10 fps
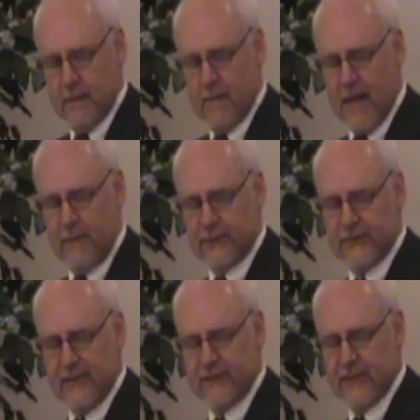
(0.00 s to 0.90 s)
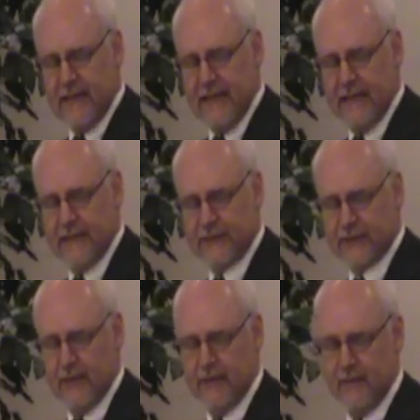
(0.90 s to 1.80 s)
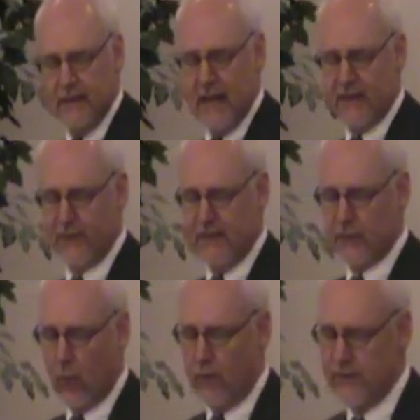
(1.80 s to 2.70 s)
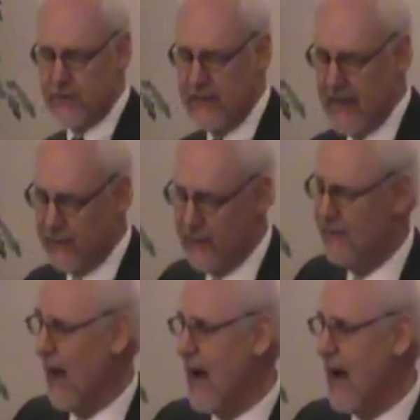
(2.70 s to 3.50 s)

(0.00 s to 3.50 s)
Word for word: The Bible says that he is he has these horns and he has these